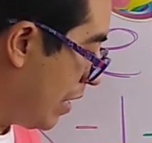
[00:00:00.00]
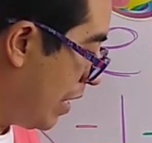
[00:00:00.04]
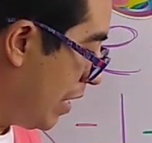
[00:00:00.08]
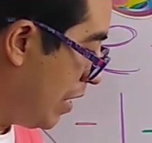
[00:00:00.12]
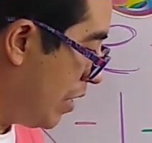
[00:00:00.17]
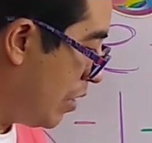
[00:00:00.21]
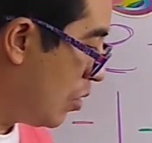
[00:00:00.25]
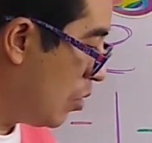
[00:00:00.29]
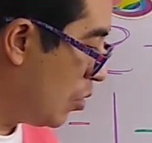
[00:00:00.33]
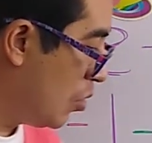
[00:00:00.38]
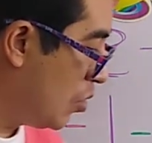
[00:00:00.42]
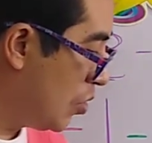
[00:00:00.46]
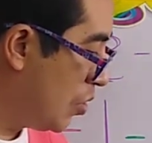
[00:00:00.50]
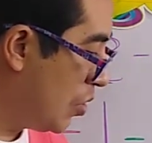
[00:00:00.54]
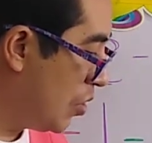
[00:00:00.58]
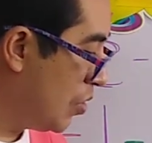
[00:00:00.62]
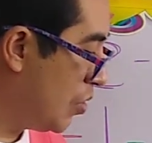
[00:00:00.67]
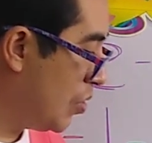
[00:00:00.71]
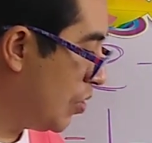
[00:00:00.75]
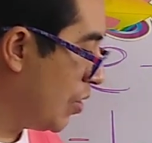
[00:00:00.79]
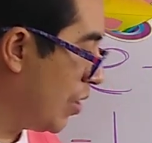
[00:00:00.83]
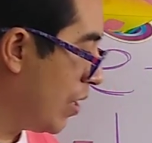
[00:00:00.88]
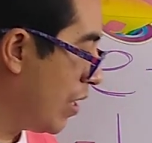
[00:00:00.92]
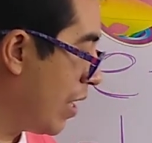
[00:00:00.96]
it
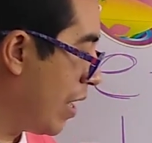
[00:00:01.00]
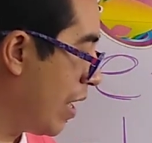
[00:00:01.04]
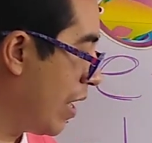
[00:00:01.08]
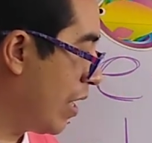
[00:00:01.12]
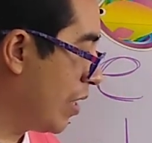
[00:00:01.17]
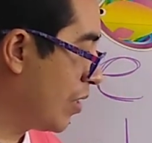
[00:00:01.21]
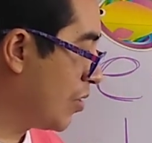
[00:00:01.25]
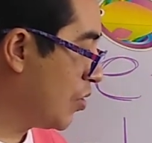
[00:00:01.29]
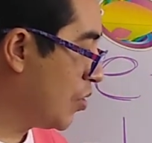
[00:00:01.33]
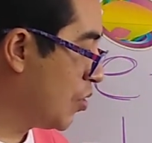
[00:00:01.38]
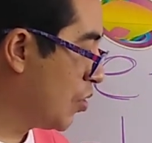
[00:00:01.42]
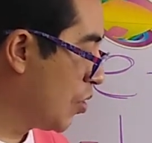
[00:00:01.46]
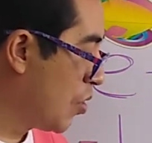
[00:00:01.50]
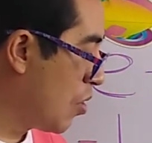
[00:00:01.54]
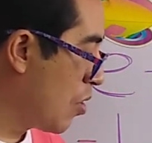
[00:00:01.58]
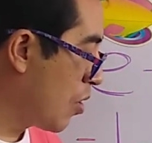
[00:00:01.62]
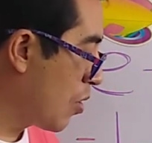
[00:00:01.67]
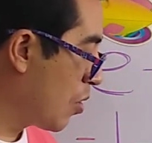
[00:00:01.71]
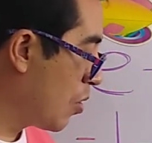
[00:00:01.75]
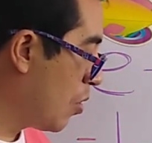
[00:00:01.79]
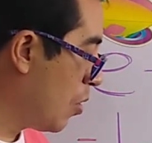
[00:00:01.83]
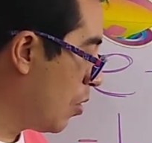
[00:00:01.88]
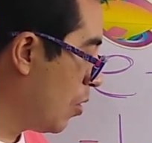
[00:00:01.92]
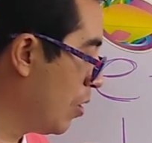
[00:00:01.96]
uses a
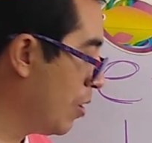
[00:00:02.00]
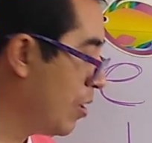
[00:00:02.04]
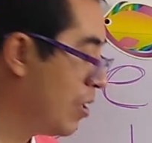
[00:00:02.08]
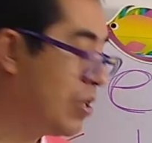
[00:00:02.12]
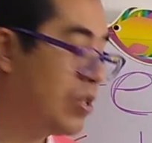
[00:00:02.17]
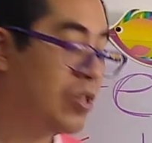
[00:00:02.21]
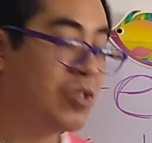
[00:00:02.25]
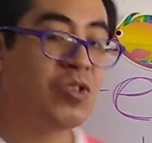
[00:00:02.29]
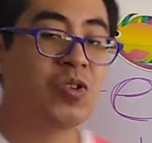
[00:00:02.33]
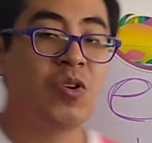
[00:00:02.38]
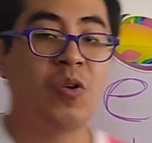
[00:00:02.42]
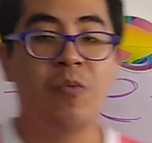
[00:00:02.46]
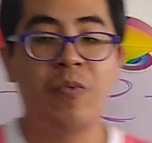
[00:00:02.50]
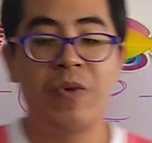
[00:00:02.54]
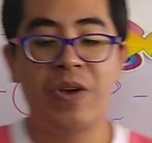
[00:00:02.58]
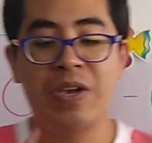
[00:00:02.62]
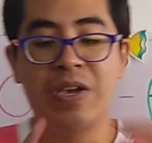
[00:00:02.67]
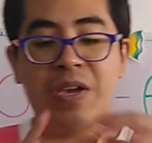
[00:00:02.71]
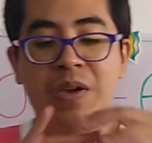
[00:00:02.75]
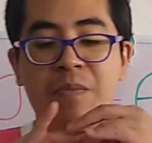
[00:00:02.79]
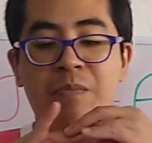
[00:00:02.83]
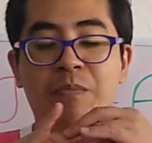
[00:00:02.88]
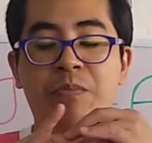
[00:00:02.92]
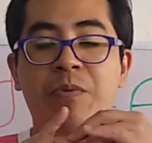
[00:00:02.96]
circle, so
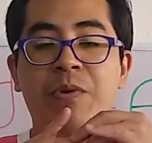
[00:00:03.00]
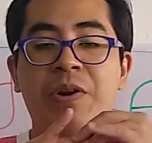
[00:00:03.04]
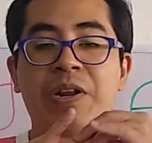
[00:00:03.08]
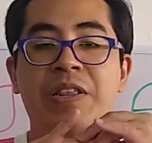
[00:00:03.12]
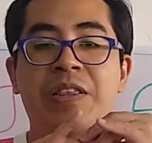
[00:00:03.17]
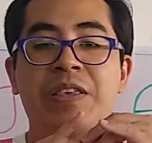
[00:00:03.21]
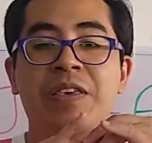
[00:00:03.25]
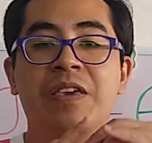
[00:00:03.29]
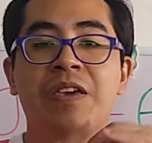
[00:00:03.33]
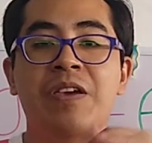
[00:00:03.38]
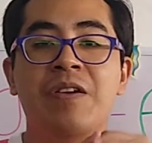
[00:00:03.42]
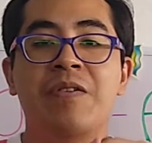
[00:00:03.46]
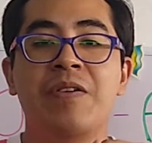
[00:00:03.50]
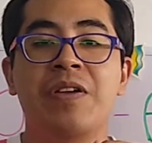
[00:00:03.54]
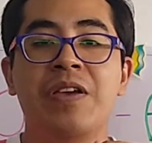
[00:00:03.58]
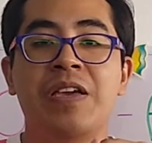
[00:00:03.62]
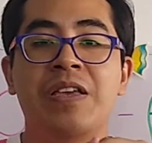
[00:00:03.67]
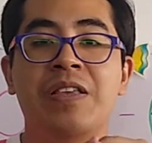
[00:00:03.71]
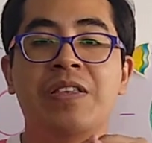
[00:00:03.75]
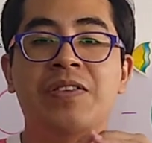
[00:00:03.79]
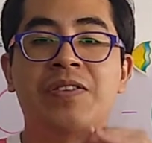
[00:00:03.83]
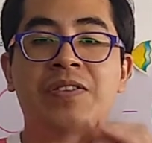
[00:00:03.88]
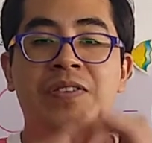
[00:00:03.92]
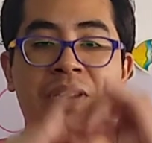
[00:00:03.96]
we can put it here
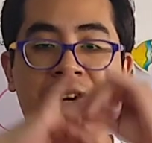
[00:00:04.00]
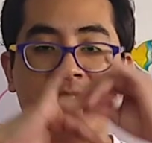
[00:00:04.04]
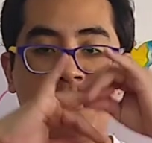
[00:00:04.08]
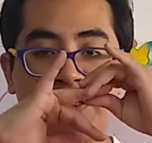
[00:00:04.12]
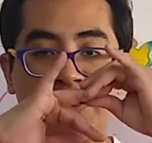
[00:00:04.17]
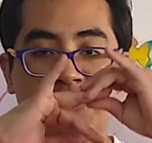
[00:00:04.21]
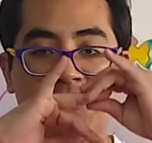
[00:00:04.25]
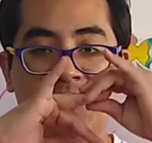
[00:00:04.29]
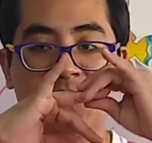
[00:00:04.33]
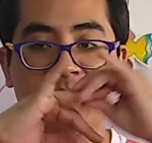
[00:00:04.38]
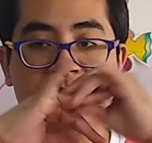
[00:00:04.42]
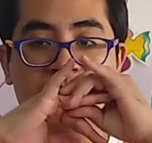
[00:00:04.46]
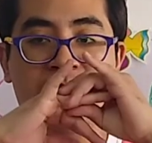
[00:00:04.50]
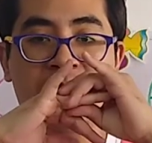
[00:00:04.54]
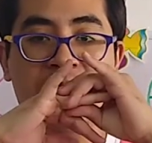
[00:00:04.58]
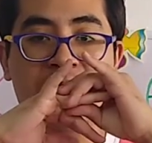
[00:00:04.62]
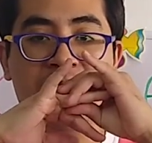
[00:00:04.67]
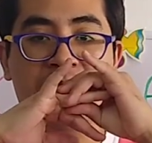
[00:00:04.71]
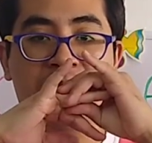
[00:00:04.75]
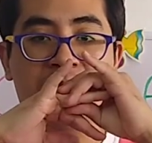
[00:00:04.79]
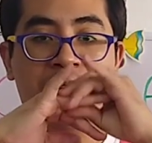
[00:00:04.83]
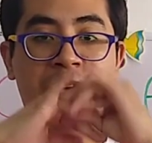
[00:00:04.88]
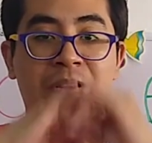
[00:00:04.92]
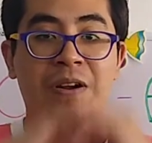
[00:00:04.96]
inside this
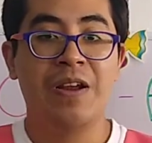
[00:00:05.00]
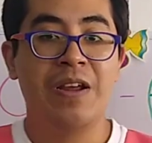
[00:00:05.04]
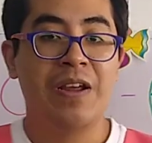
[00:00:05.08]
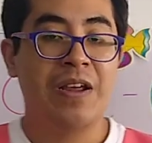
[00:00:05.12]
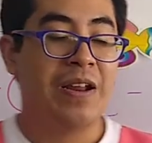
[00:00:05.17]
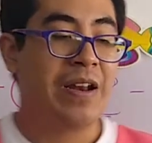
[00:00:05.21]
finger.